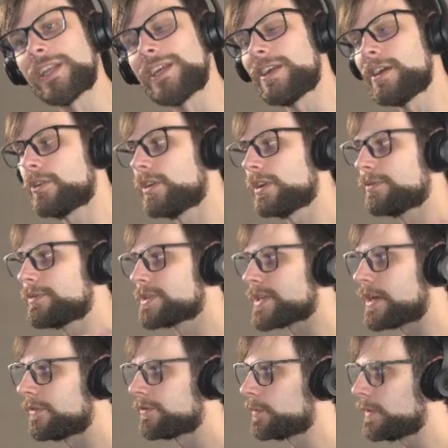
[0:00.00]
Here at It
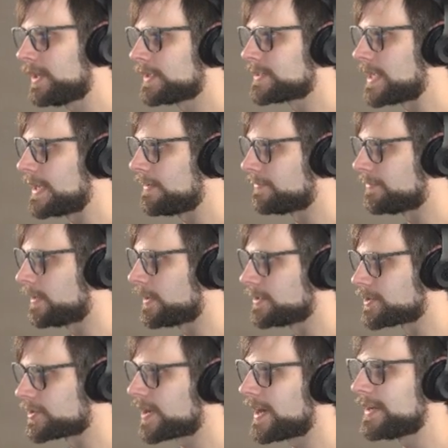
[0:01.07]
Resolves, we like to have fun,
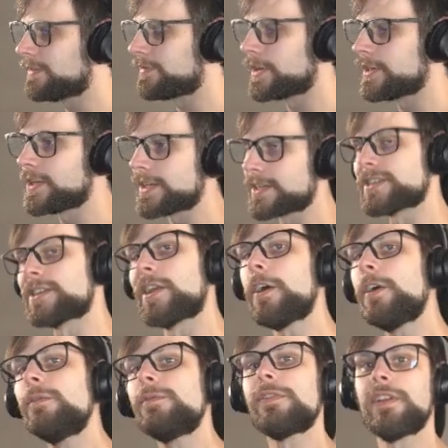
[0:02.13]
try different decks, and
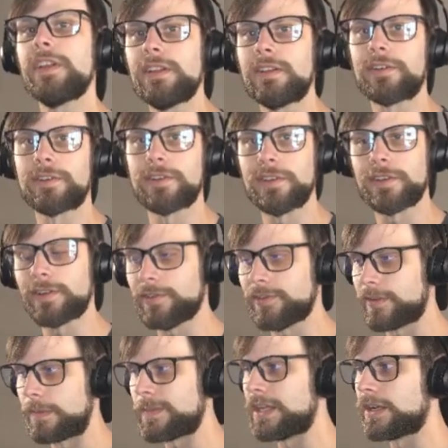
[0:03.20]
hopefully learn a little
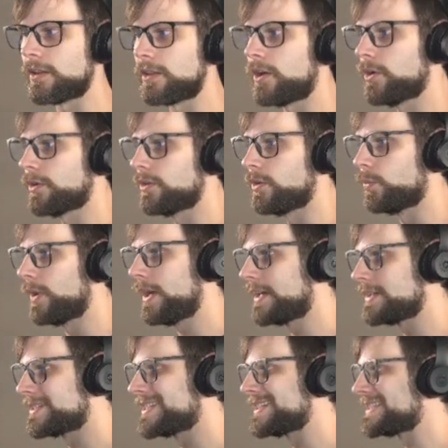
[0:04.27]
something along the
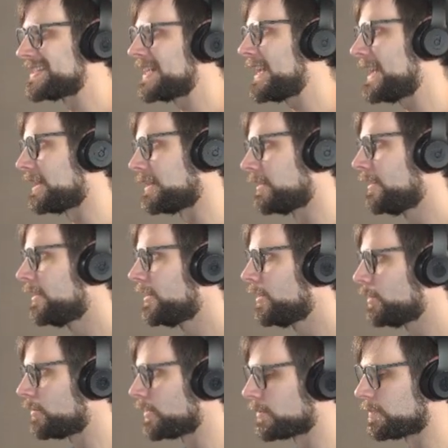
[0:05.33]
way. Today,
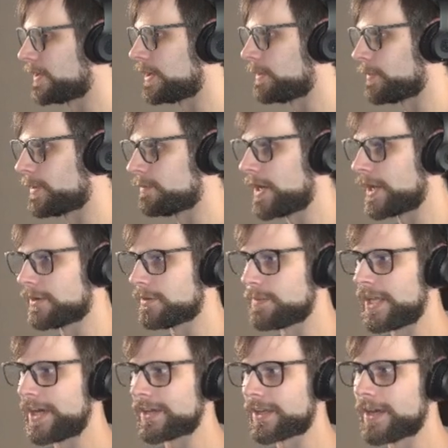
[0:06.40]
we are playing with Mono
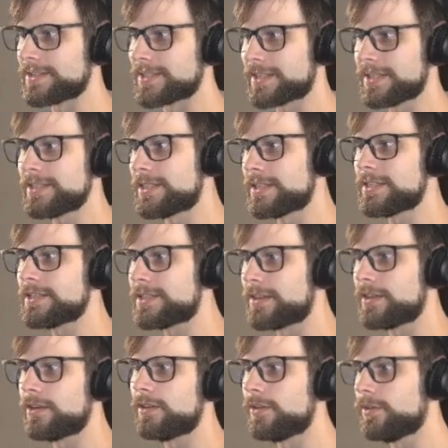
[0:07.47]
Black, guys. This is
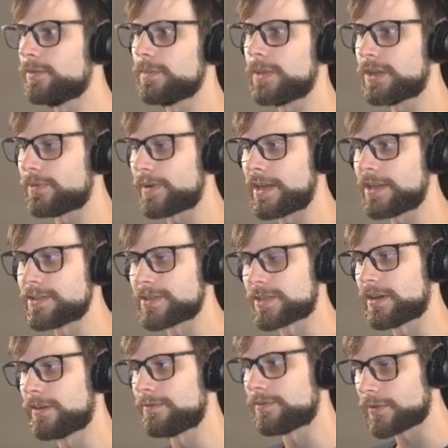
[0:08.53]
the new mid-range
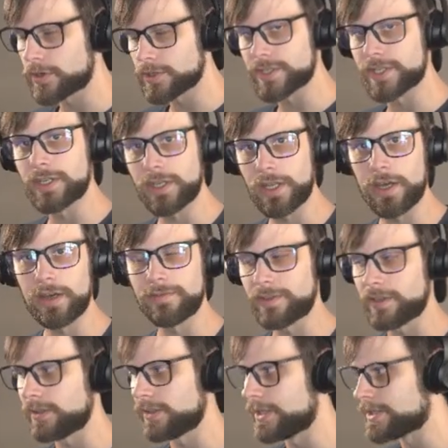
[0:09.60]
version of
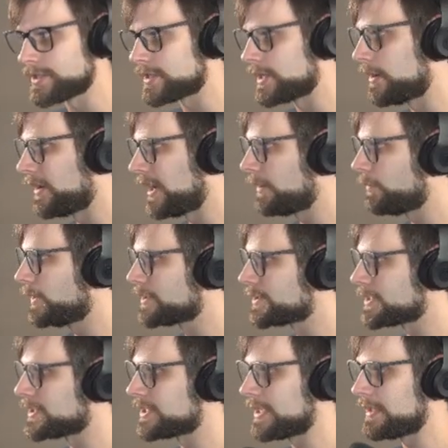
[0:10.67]
the list. Now, I will
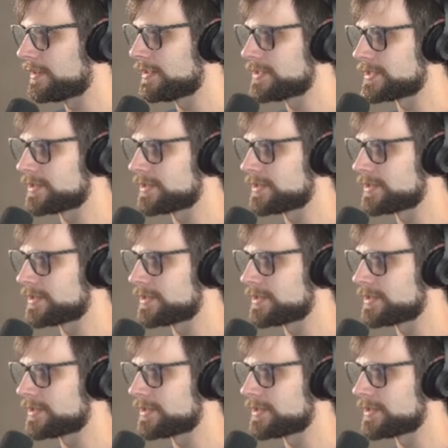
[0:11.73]
just say this.